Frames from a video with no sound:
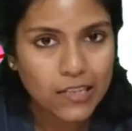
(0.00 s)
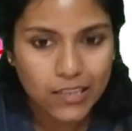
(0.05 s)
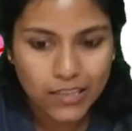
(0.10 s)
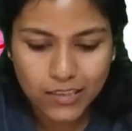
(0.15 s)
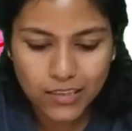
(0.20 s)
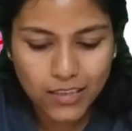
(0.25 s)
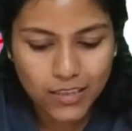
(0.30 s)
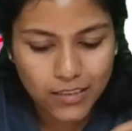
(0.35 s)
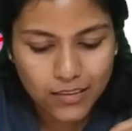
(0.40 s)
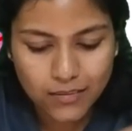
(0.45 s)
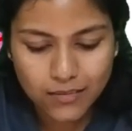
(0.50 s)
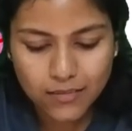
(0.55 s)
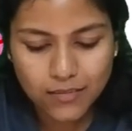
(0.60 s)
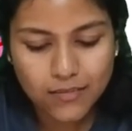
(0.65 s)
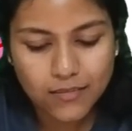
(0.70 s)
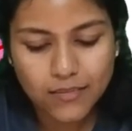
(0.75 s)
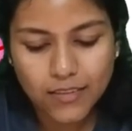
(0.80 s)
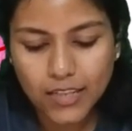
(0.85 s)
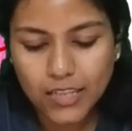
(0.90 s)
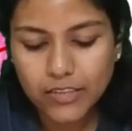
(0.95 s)
Here in
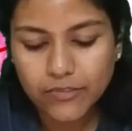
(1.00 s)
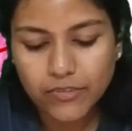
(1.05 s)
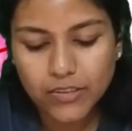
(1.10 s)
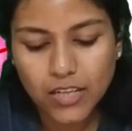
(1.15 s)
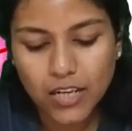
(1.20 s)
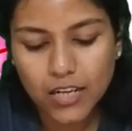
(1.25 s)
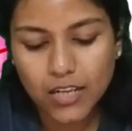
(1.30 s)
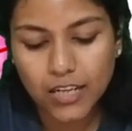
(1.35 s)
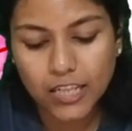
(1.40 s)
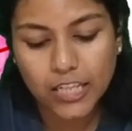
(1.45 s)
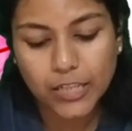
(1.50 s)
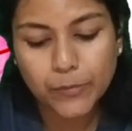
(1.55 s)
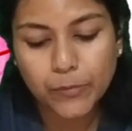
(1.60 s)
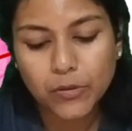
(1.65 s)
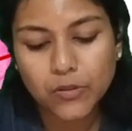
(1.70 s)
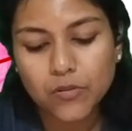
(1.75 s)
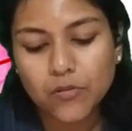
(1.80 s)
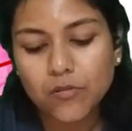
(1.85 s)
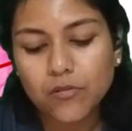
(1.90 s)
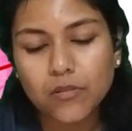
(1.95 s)
this slide, we are
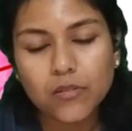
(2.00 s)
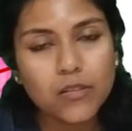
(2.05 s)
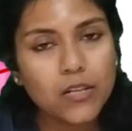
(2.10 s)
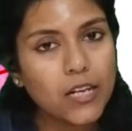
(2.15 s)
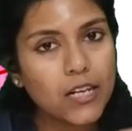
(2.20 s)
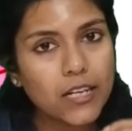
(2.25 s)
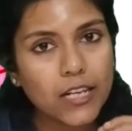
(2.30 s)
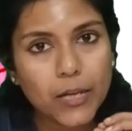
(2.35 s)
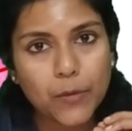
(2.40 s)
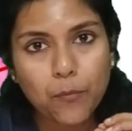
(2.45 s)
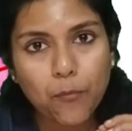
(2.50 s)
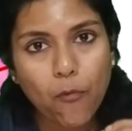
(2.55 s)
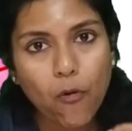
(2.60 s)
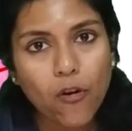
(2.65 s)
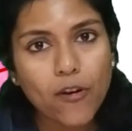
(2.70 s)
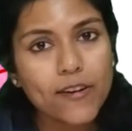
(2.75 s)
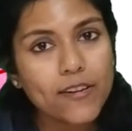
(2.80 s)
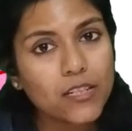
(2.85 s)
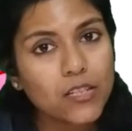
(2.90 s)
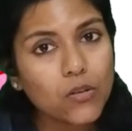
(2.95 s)
unable to
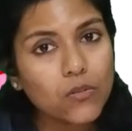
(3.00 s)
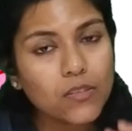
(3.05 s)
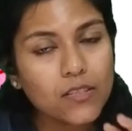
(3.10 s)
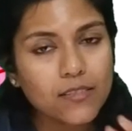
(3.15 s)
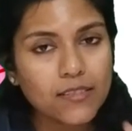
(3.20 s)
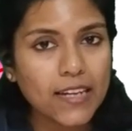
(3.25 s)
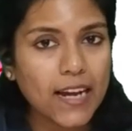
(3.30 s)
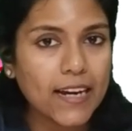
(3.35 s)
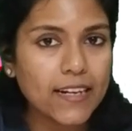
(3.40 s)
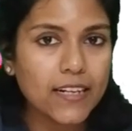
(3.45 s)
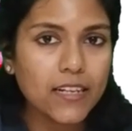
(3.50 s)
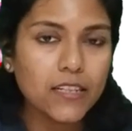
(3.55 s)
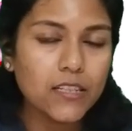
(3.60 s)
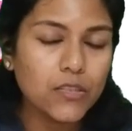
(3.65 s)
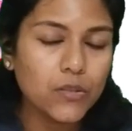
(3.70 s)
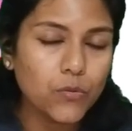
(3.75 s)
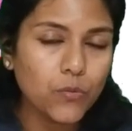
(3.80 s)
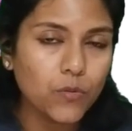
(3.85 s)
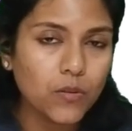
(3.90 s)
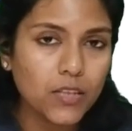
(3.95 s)
point out the standard
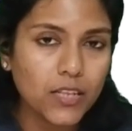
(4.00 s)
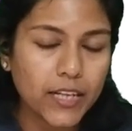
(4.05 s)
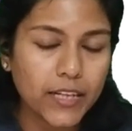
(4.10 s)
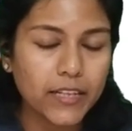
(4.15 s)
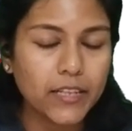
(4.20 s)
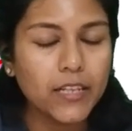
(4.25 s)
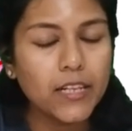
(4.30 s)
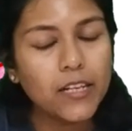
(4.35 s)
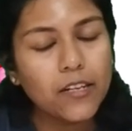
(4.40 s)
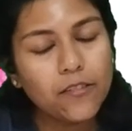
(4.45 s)
nuclei.